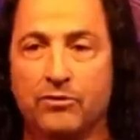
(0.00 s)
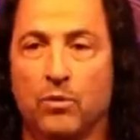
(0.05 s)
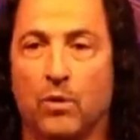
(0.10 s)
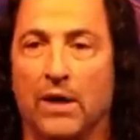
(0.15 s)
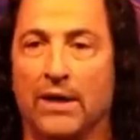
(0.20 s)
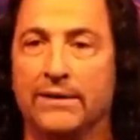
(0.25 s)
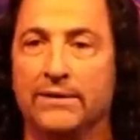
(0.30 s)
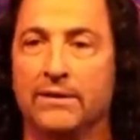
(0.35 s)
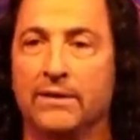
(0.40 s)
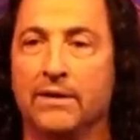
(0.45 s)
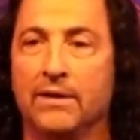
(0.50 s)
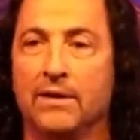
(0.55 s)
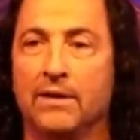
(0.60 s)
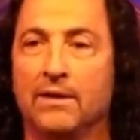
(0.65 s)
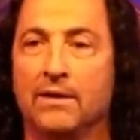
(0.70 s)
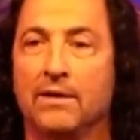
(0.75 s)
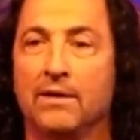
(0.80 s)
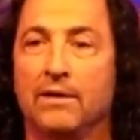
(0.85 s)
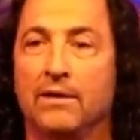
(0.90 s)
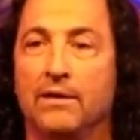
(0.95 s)
one,
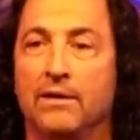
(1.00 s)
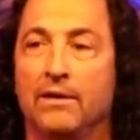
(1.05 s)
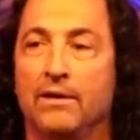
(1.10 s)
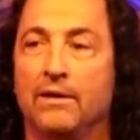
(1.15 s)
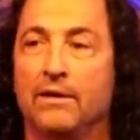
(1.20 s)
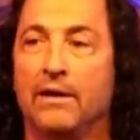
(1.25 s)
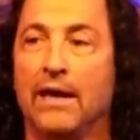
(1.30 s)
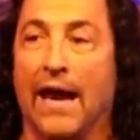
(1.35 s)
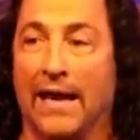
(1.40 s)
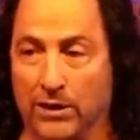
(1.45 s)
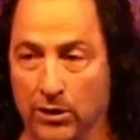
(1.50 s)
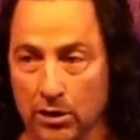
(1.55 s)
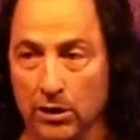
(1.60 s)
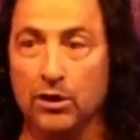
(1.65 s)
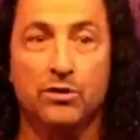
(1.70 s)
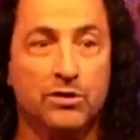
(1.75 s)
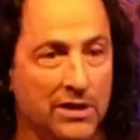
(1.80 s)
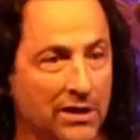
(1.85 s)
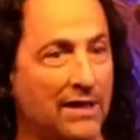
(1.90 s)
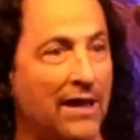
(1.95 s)
and you
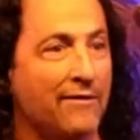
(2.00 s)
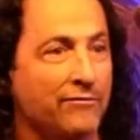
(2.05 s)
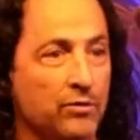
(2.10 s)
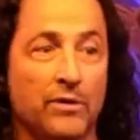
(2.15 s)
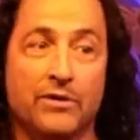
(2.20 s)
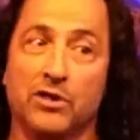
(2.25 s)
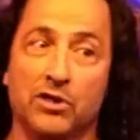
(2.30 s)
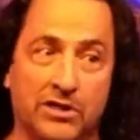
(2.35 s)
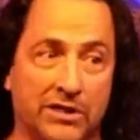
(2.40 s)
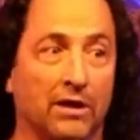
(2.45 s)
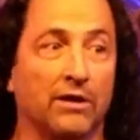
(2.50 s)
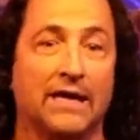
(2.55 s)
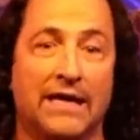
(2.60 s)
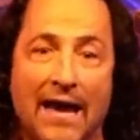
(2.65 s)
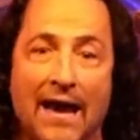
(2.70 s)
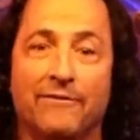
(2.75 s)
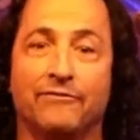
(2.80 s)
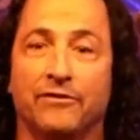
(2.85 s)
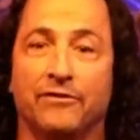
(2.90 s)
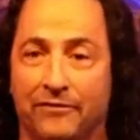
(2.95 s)
lose a loved one, they're still going to
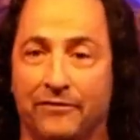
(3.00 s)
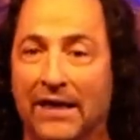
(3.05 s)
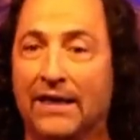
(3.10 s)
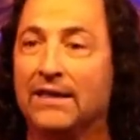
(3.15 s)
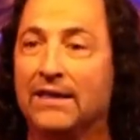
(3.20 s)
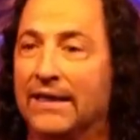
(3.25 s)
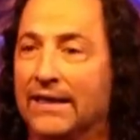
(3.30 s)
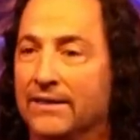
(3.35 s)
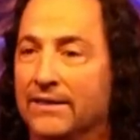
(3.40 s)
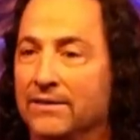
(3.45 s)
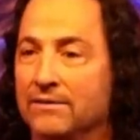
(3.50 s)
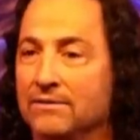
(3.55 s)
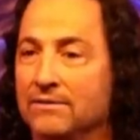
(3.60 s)
have to feel it.